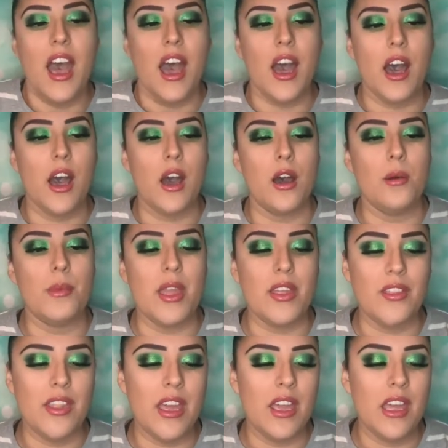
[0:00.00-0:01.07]

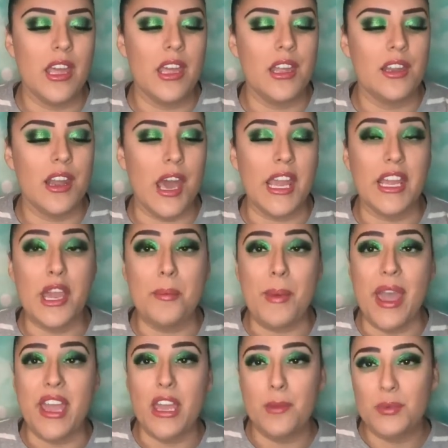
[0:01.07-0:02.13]
And then I get
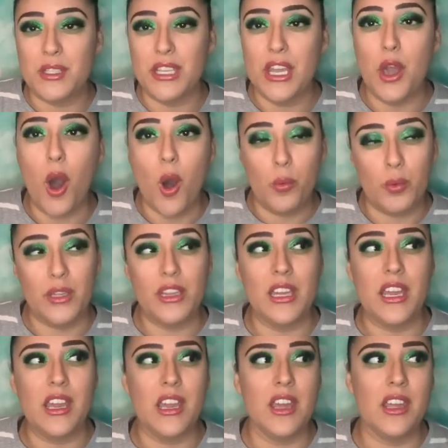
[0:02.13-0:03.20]
my Ipsy
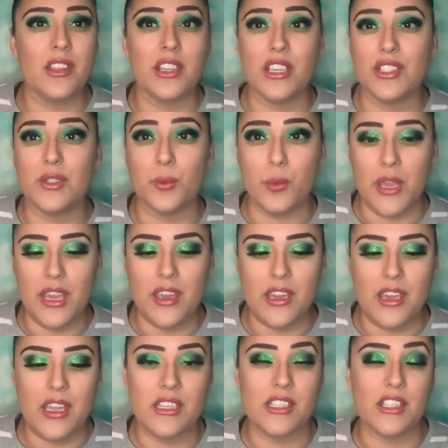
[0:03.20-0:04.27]
hopefully this
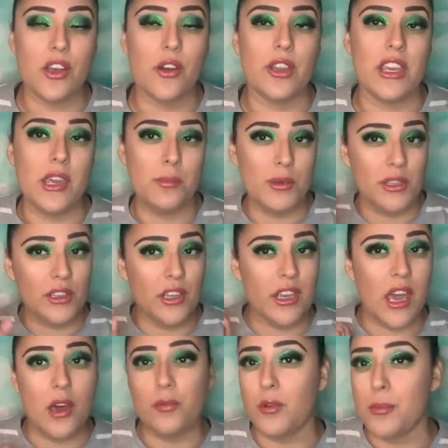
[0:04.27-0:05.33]
weekend. So keep a
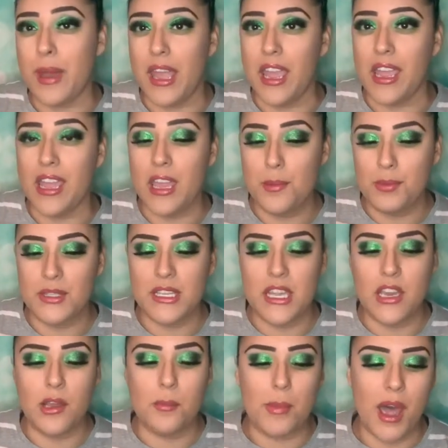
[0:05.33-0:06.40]
lookout for my
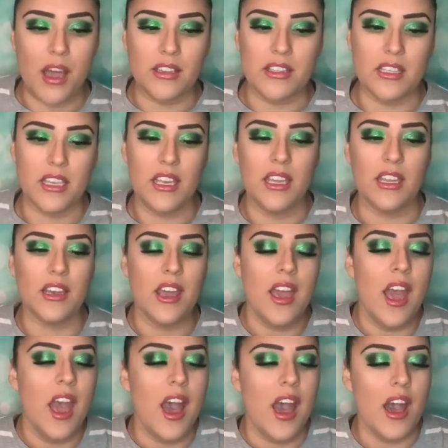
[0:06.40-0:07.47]
Ipsy unboxing.
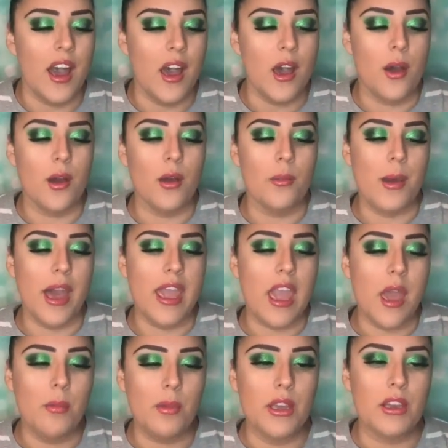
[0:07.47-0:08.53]
I
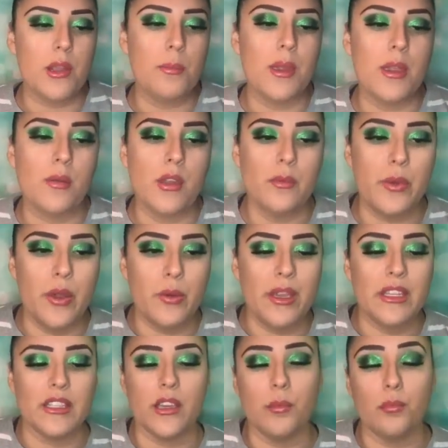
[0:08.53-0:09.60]
am going to be
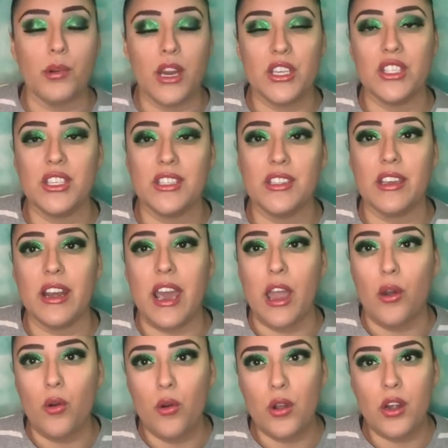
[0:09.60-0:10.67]
reviewing some brushes that
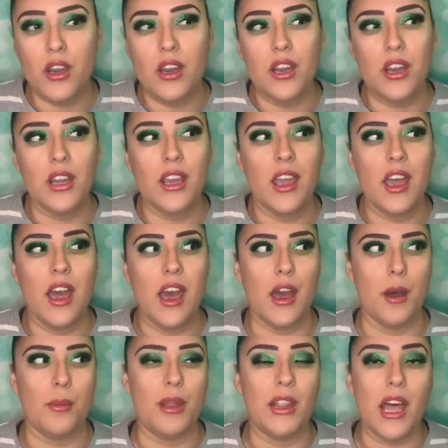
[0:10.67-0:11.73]
I ordered.
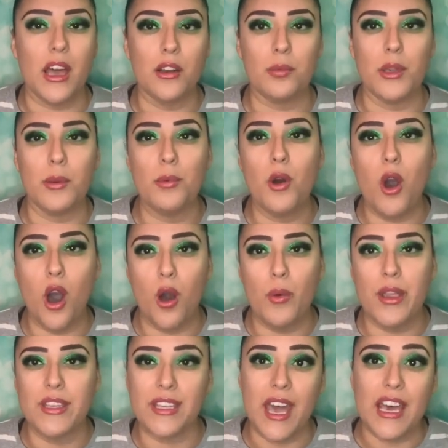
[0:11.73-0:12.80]
A lot of people
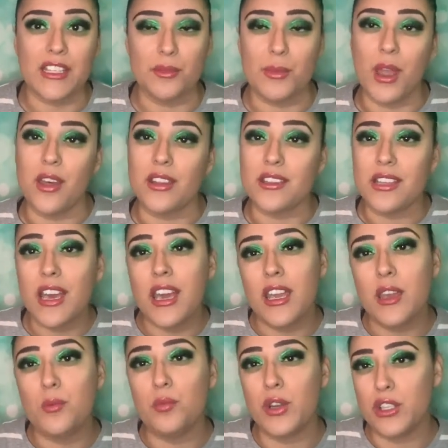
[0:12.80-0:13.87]
always ask me all the
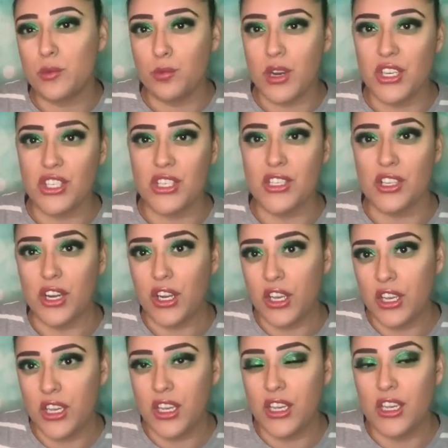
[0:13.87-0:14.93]
time, which brushes are
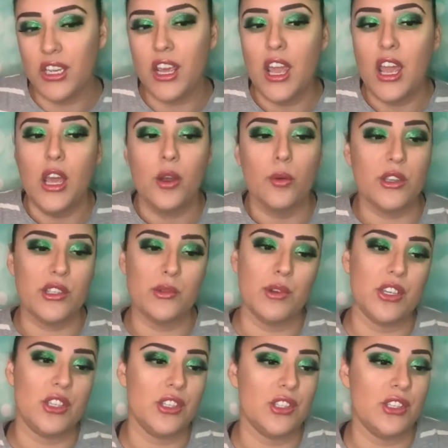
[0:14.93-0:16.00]
good? Which
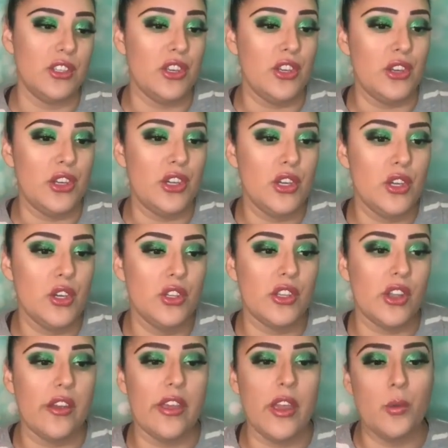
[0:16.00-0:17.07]
brushes do you use?
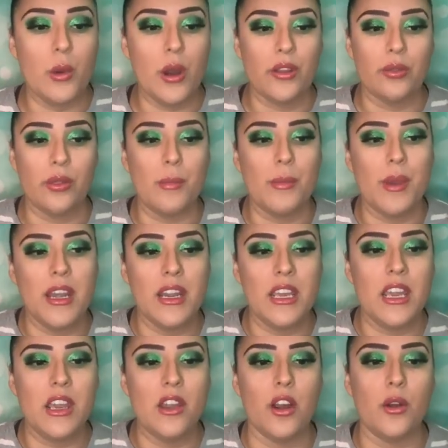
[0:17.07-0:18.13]
Are they worth the
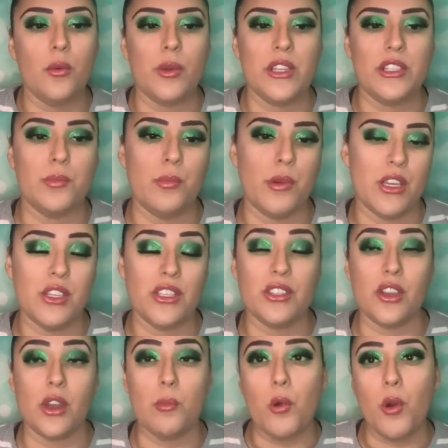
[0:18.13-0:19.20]
money? Or which
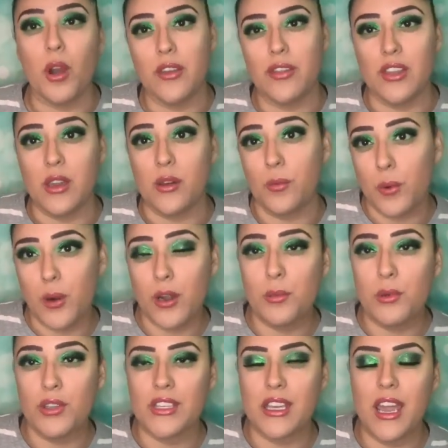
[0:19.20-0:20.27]
brushes are more on the
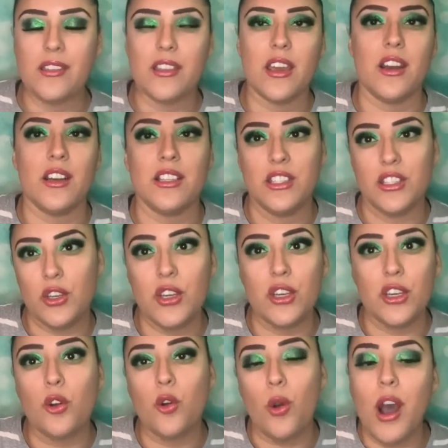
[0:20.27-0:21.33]
affordable side that are still
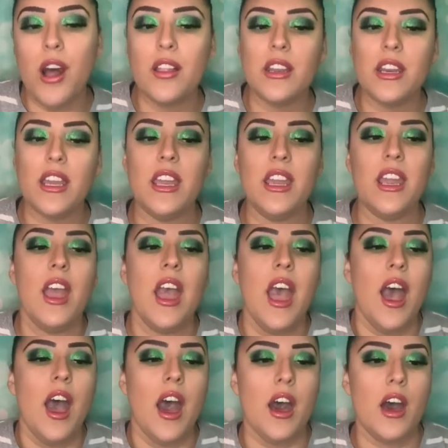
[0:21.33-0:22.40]
good quality?
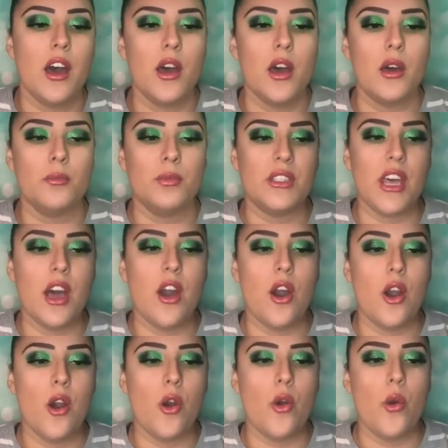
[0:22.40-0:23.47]

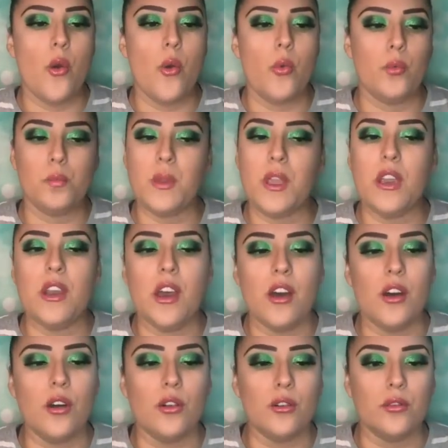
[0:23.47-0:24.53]
So, you
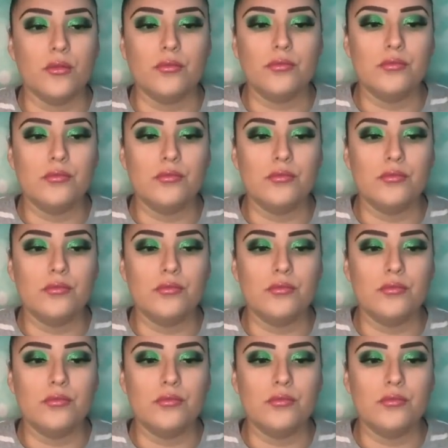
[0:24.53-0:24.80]
know,